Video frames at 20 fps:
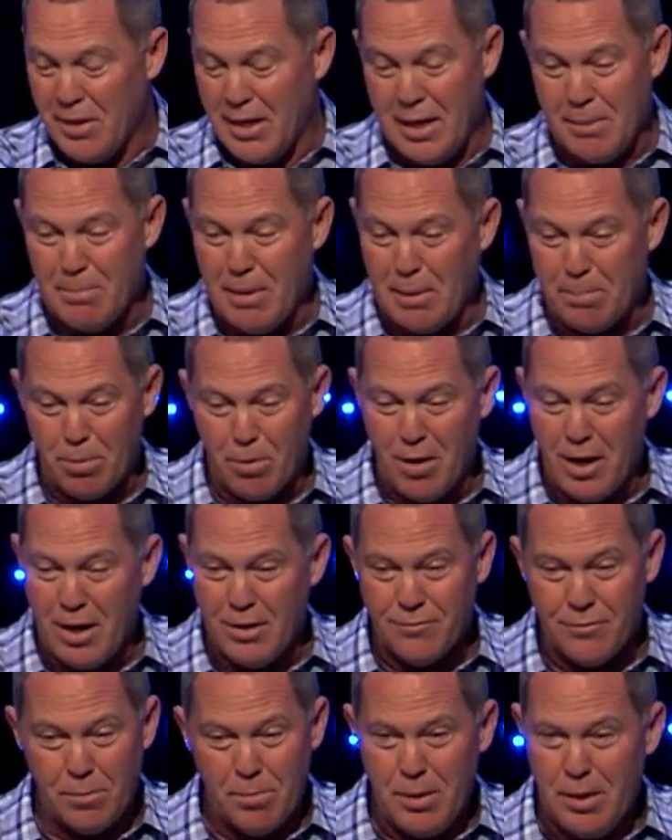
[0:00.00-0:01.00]
begin by
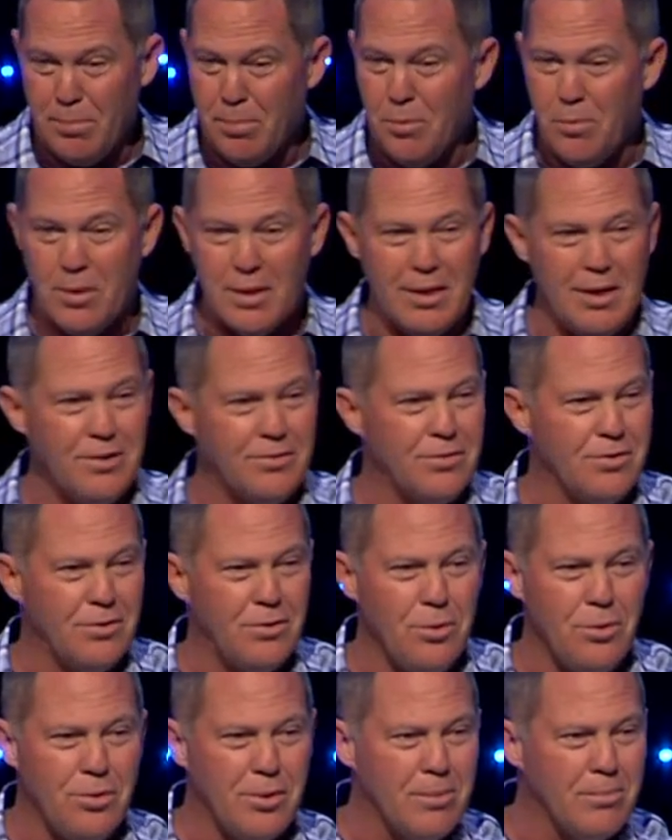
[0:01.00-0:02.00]
praying for people, we listen
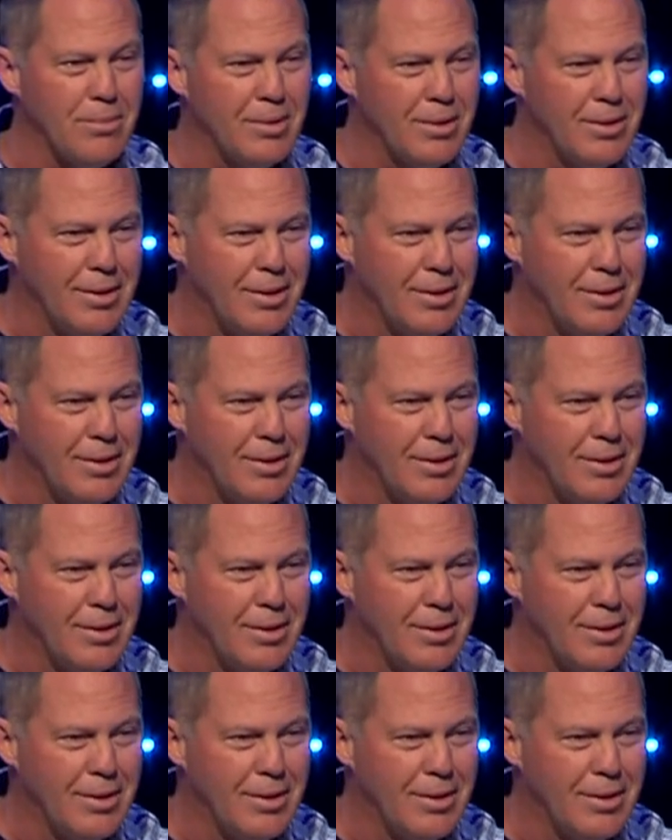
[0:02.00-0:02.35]
to them,